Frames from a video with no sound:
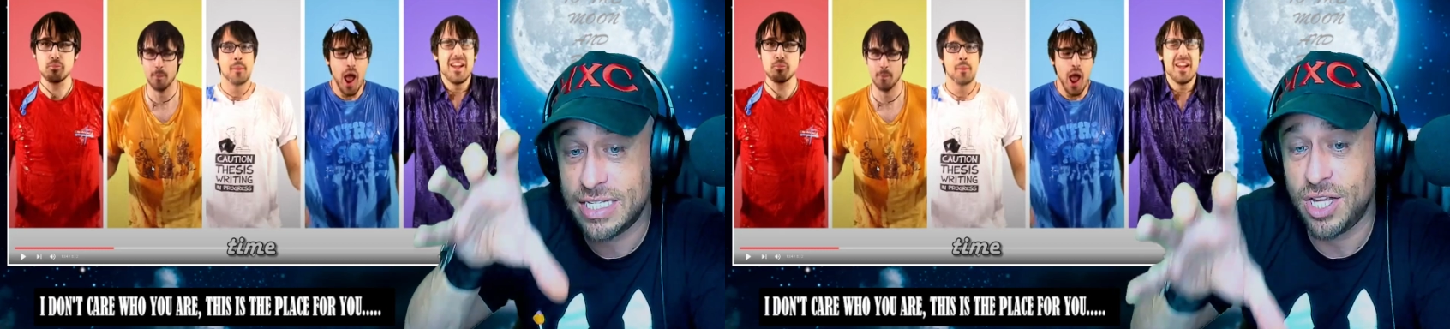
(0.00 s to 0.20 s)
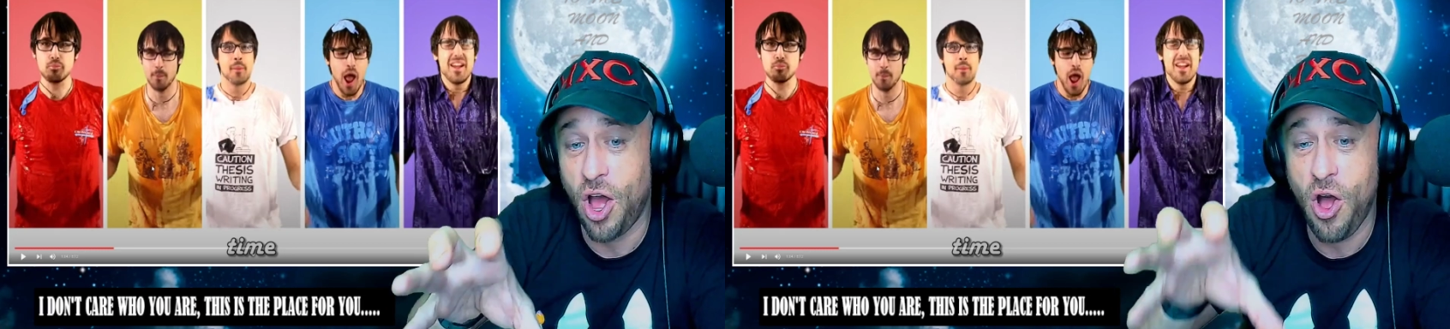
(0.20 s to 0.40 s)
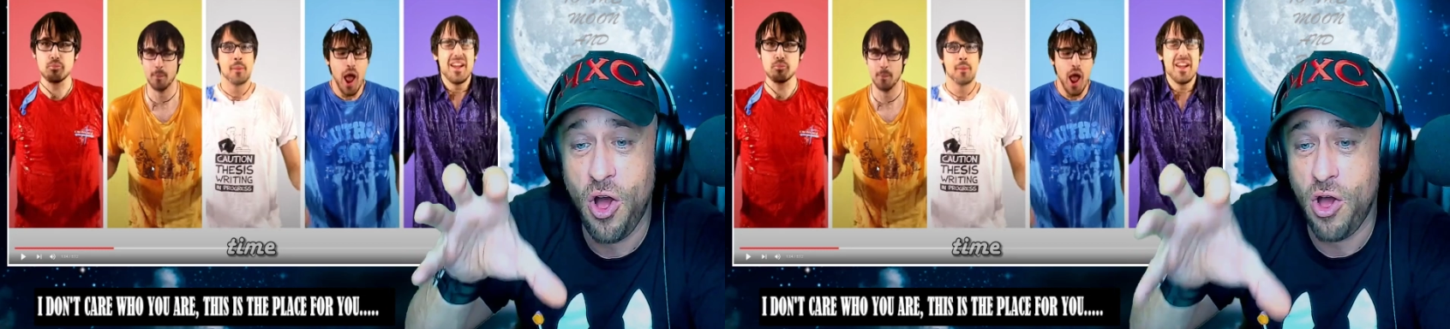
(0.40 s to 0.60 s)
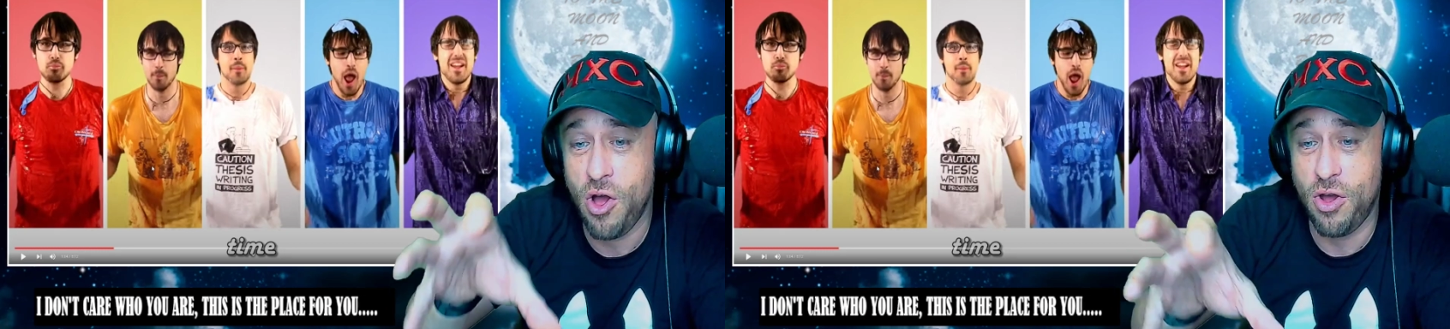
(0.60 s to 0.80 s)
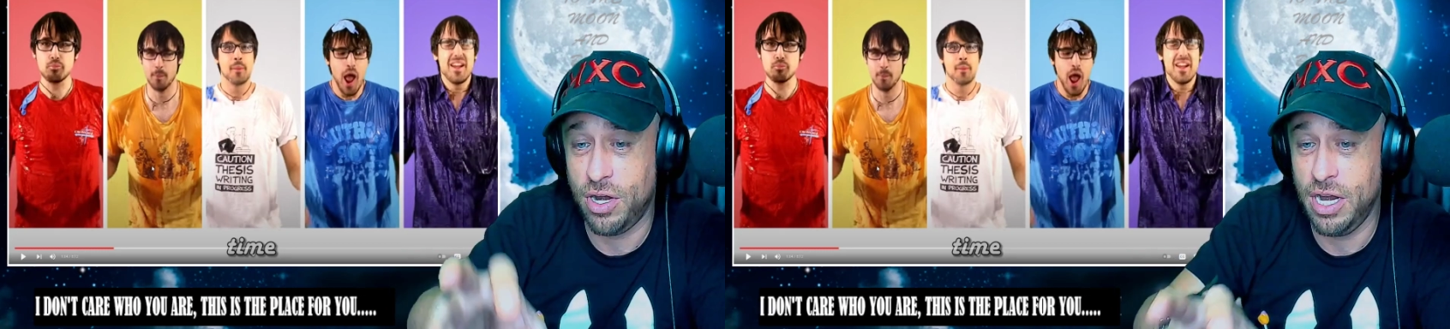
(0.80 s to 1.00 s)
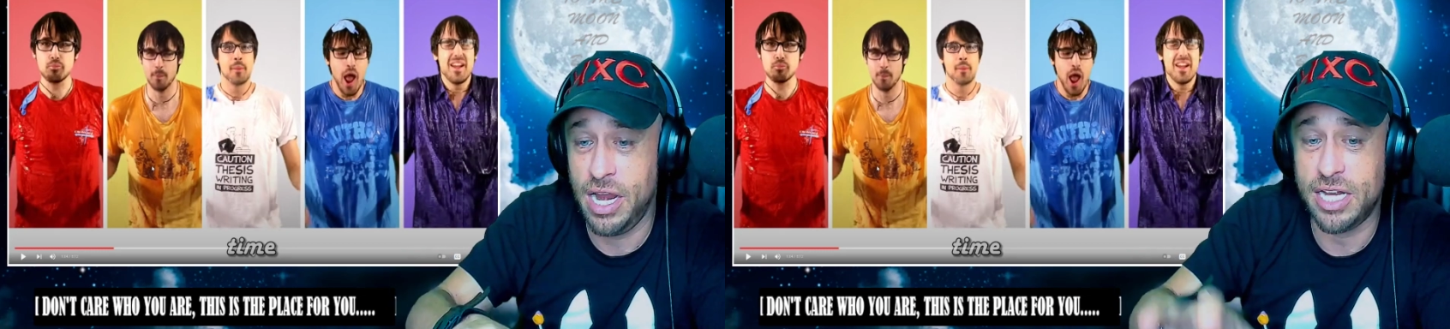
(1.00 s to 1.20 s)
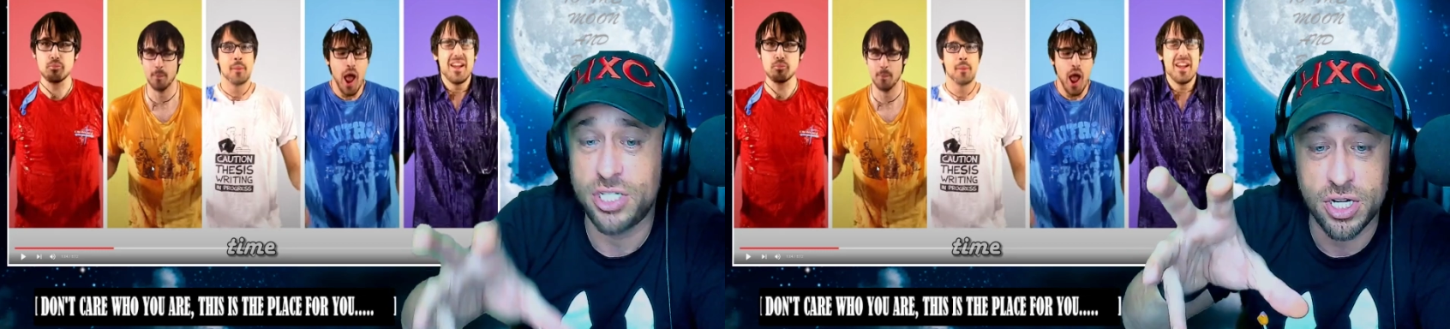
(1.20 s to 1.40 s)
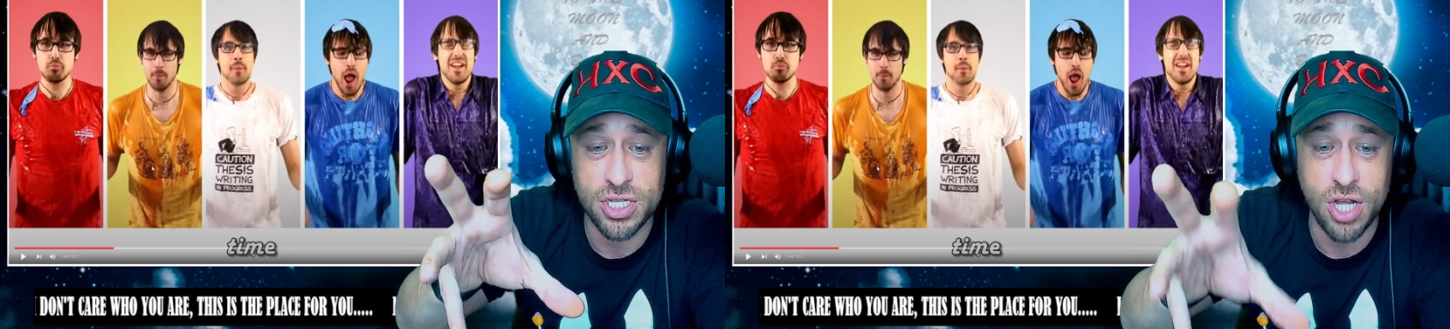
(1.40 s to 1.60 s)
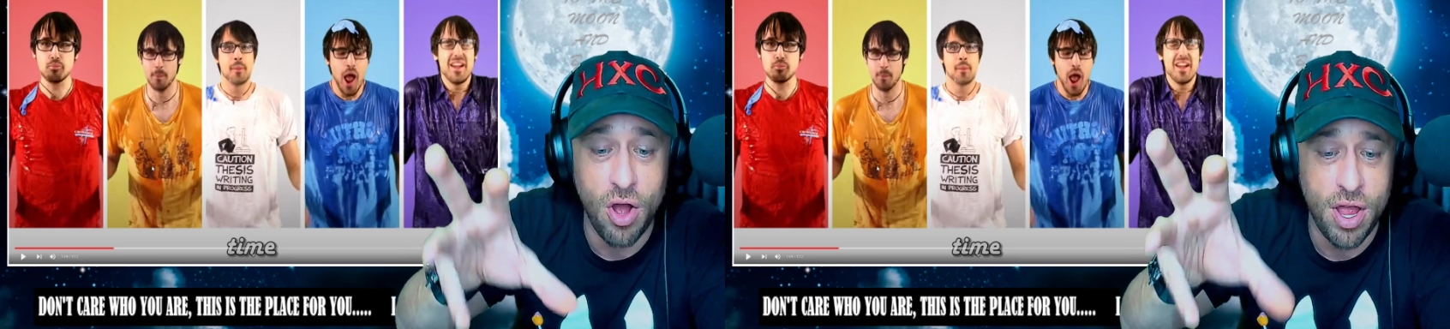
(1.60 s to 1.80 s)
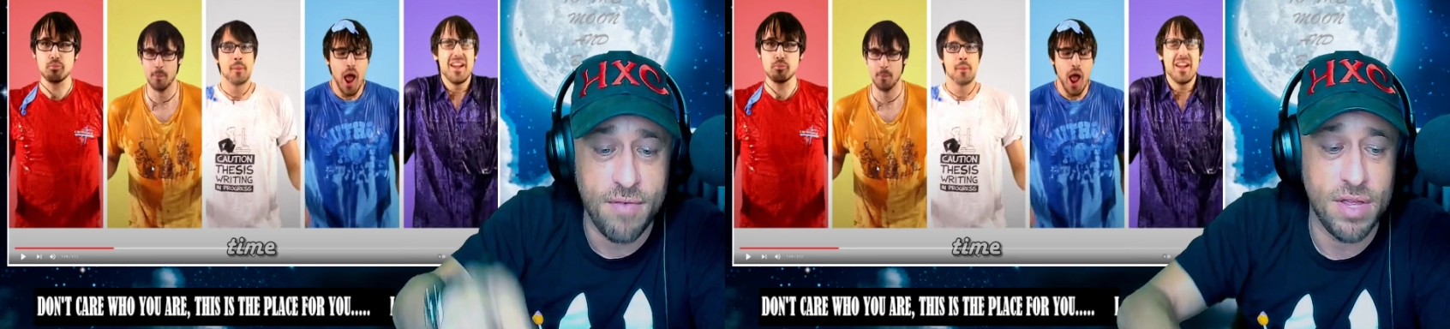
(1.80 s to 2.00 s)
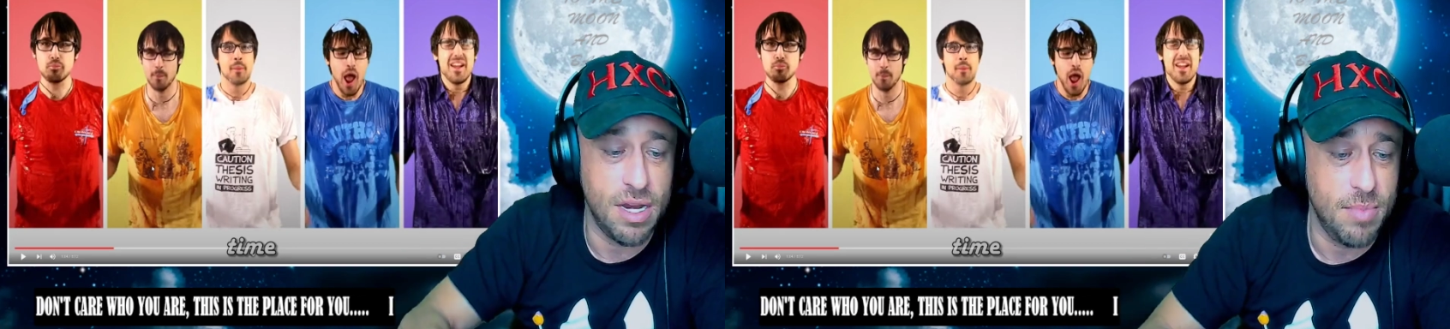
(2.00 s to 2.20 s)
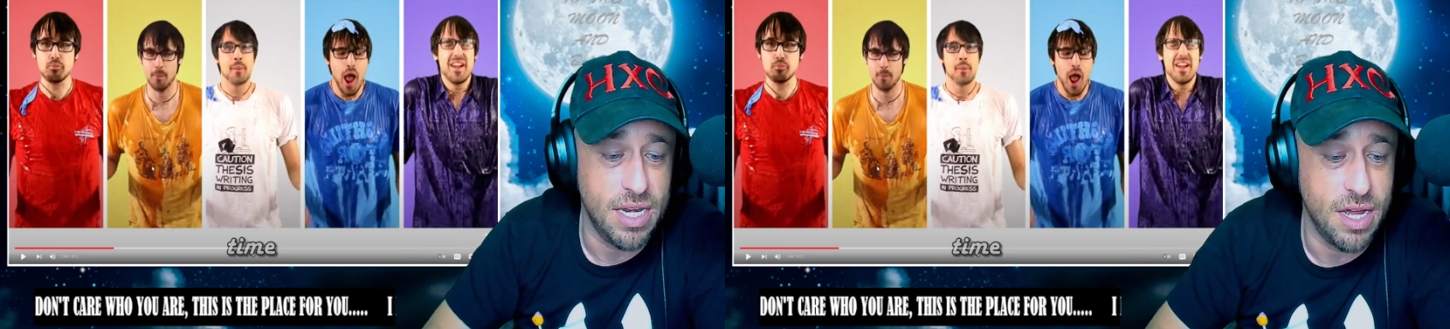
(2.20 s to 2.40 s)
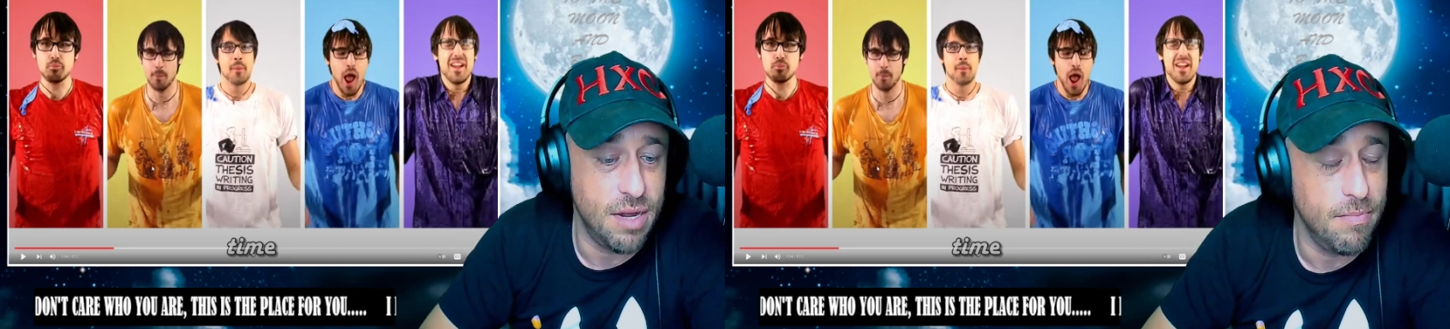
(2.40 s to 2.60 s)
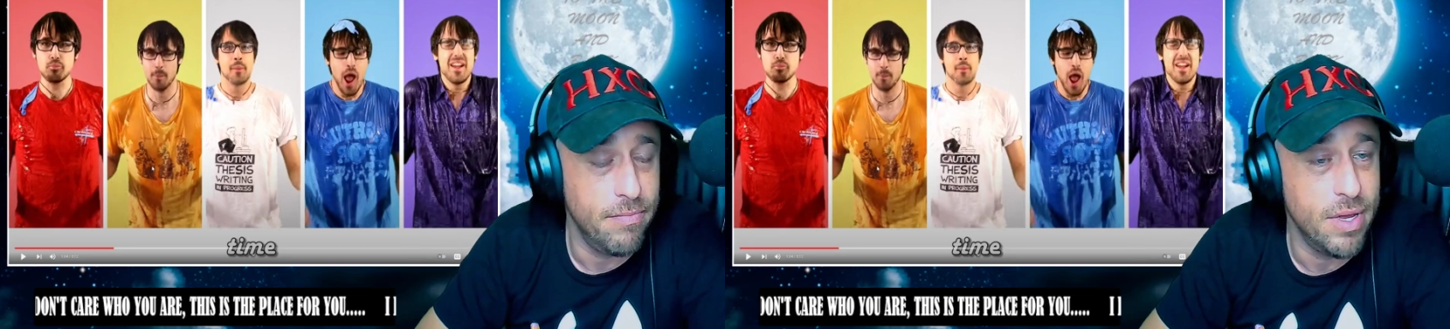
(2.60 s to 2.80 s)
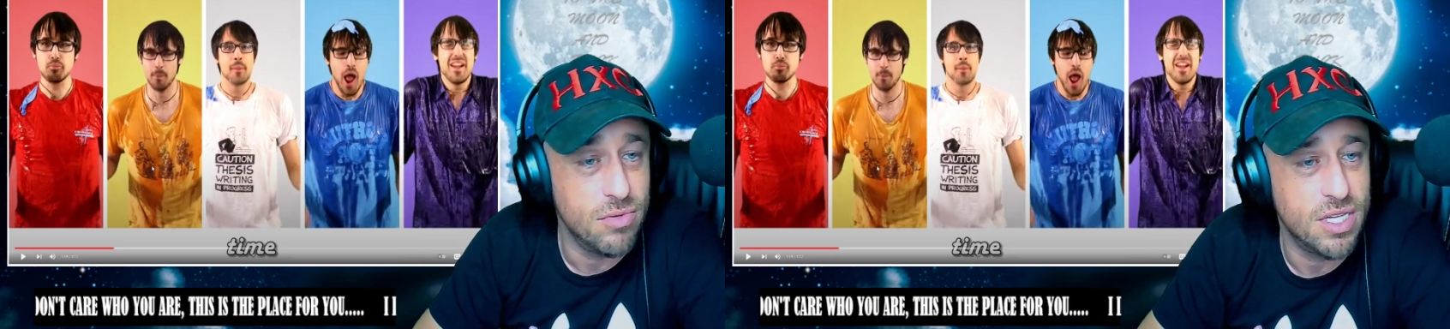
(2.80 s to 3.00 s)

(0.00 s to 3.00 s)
Speaker 1: all lectures, all everything to be done in music.